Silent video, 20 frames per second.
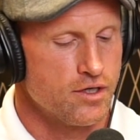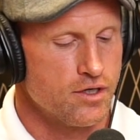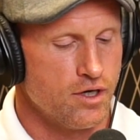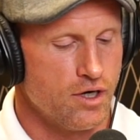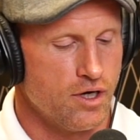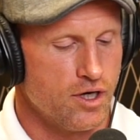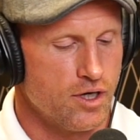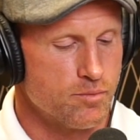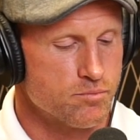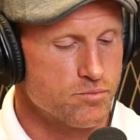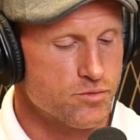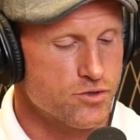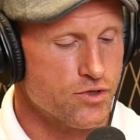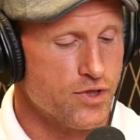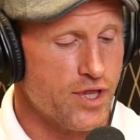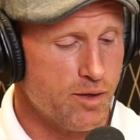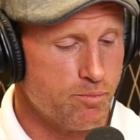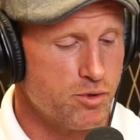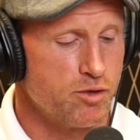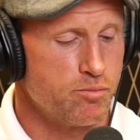Um, so
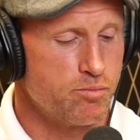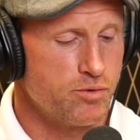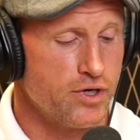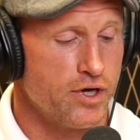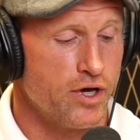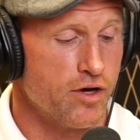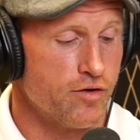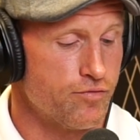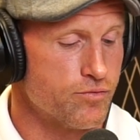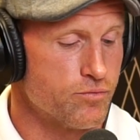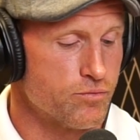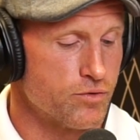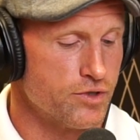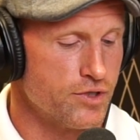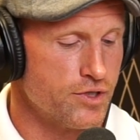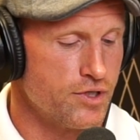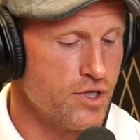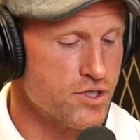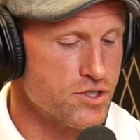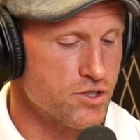that PPF
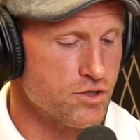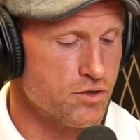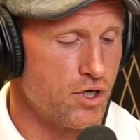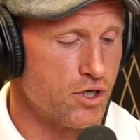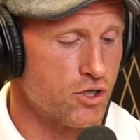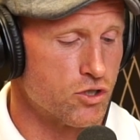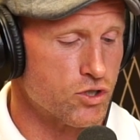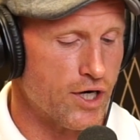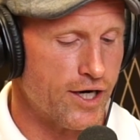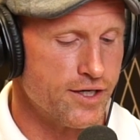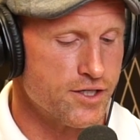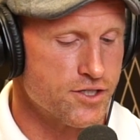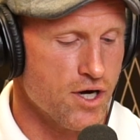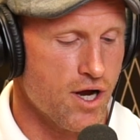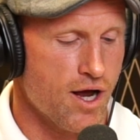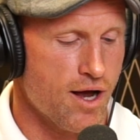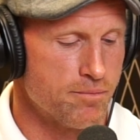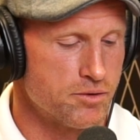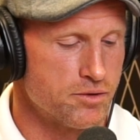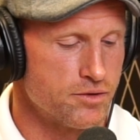really does a, a great
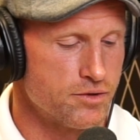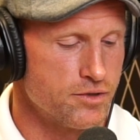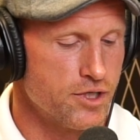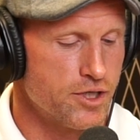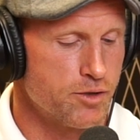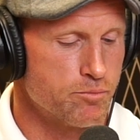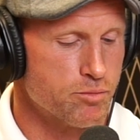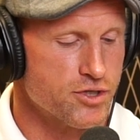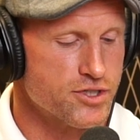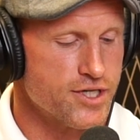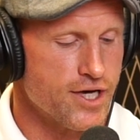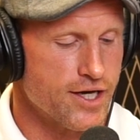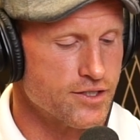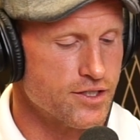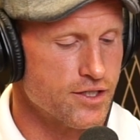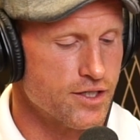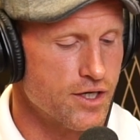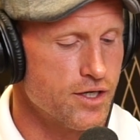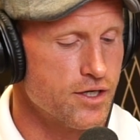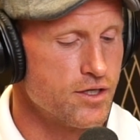job in, in
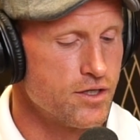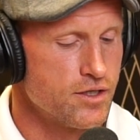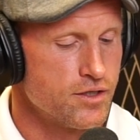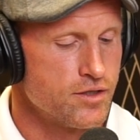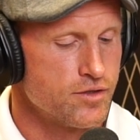protecting it.